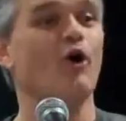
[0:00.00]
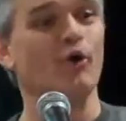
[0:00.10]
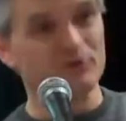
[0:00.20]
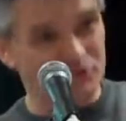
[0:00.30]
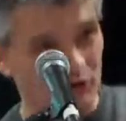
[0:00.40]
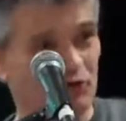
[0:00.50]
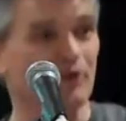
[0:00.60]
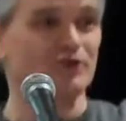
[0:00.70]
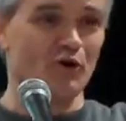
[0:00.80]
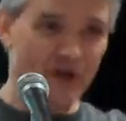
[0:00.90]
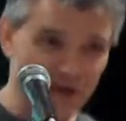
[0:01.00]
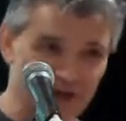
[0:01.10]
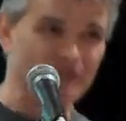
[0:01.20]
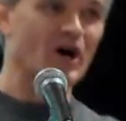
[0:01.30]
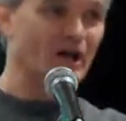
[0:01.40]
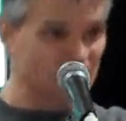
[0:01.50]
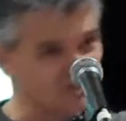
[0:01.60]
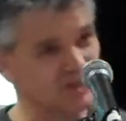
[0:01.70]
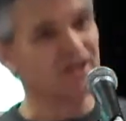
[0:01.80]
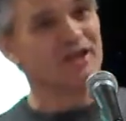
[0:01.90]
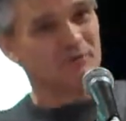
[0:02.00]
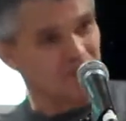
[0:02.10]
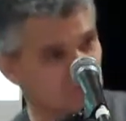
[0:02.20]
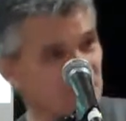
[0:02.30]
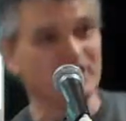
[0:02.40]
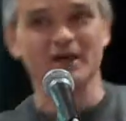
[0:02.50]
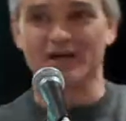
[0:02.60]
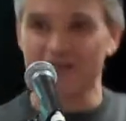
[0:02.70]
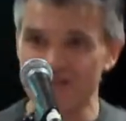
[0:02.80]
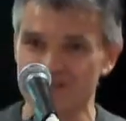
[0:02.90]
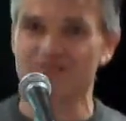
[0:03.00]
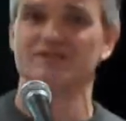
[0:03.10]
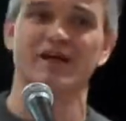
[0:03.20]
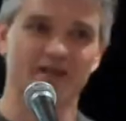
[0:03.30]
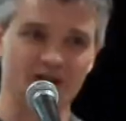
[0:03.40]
Also toy toying and dancing with his peers. I was